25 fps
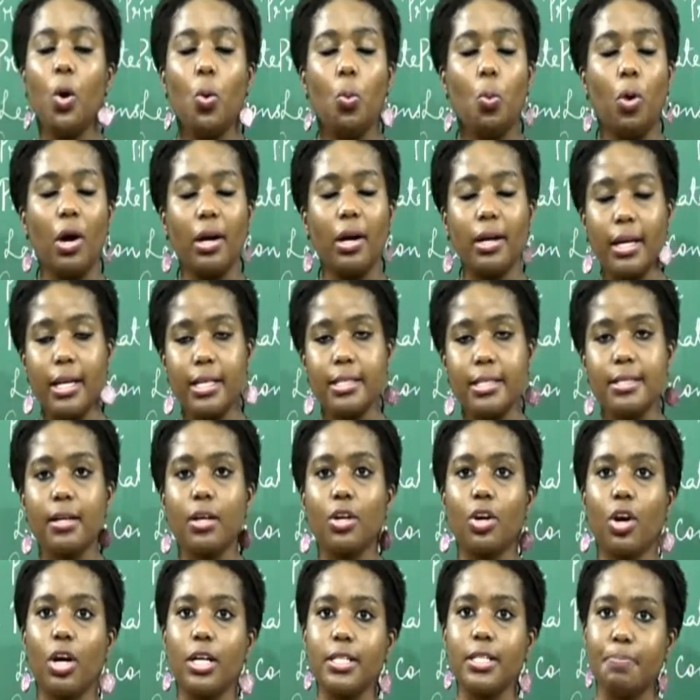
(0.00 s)
What is the
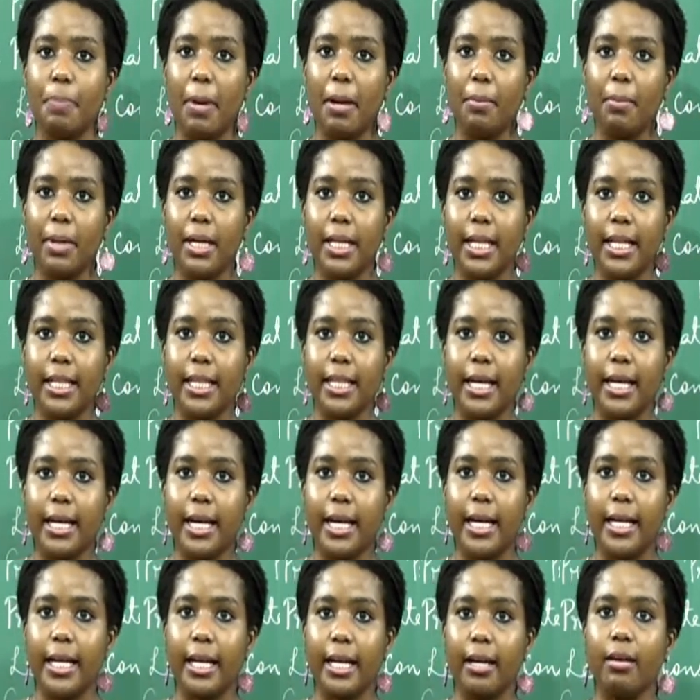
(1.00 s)
gross payment that they are
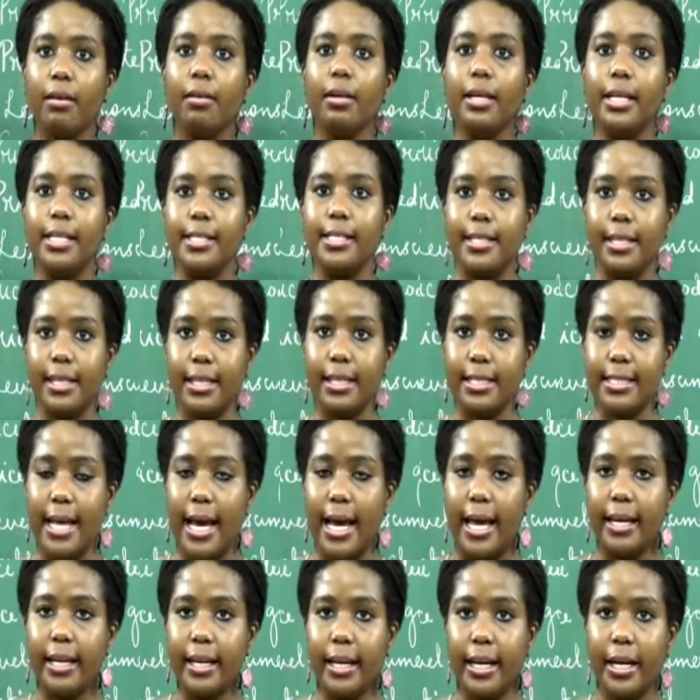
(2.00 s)
getting? Is it a
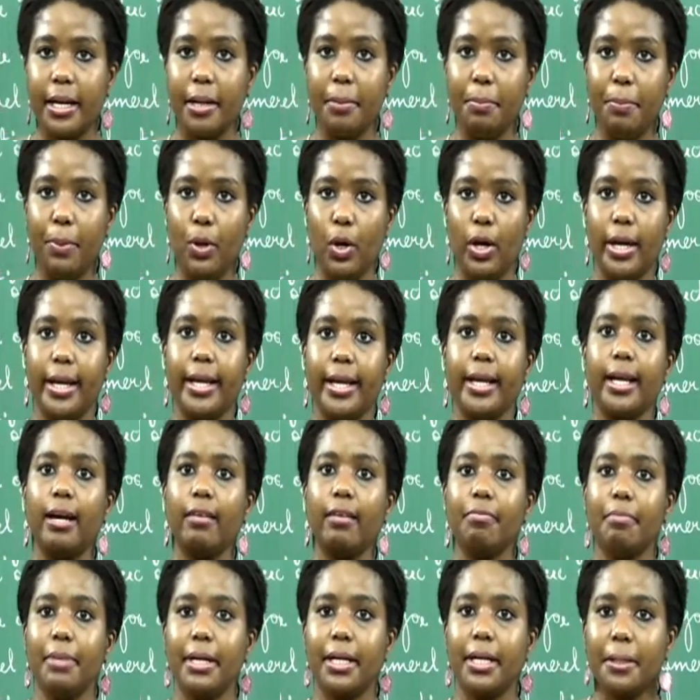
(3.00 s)
salaried employee,
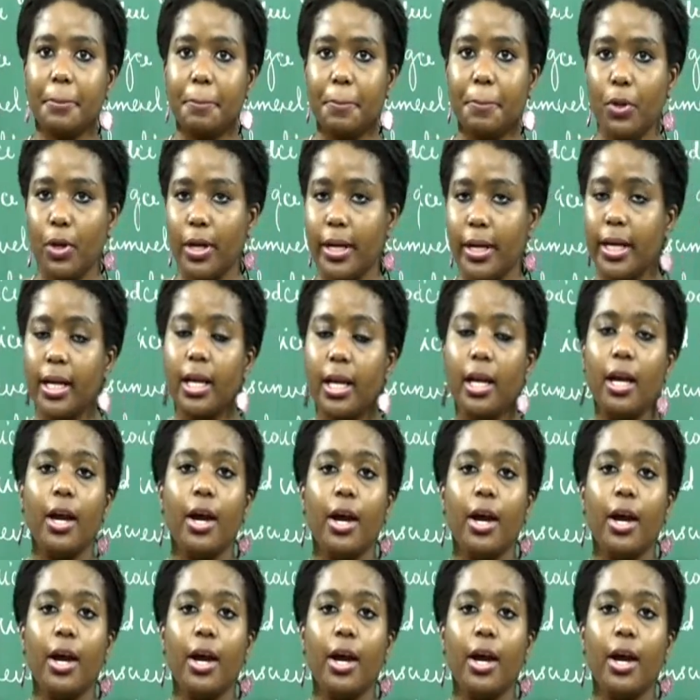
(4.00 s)
government employee?